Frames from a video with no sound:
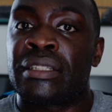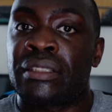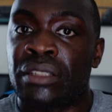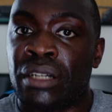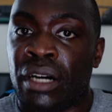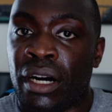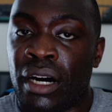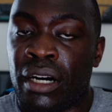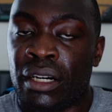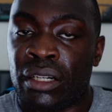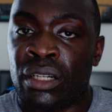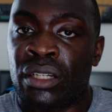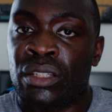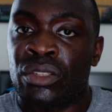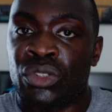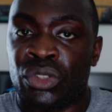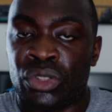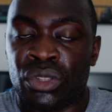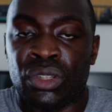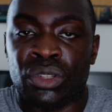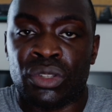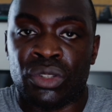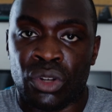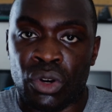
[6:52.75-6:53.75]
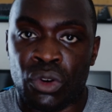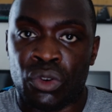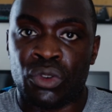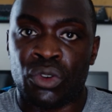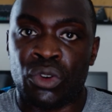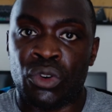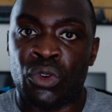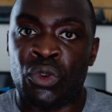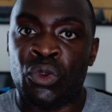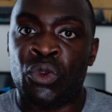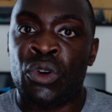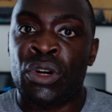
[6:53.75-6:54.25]
talk to the
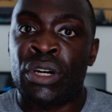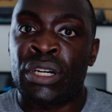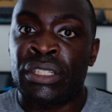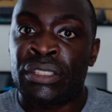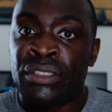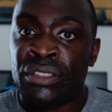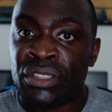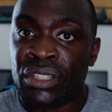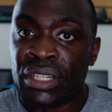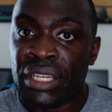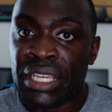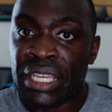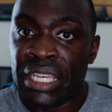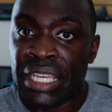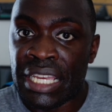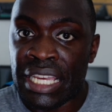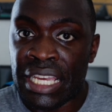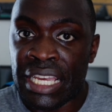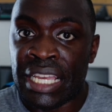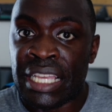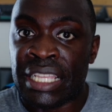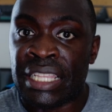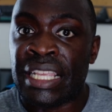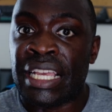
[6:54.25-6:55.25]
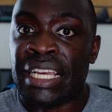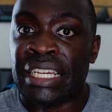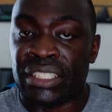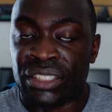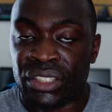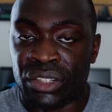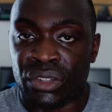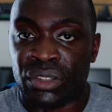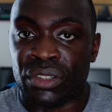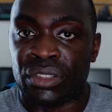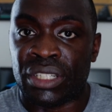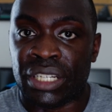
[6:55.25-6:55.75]
locals in a
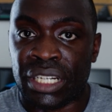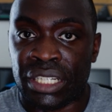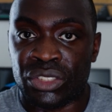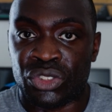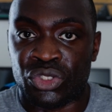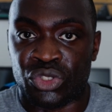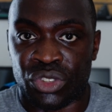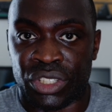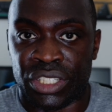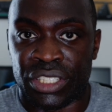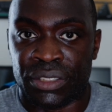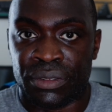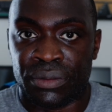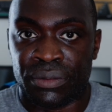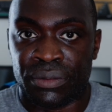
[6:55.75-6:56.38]
certain country.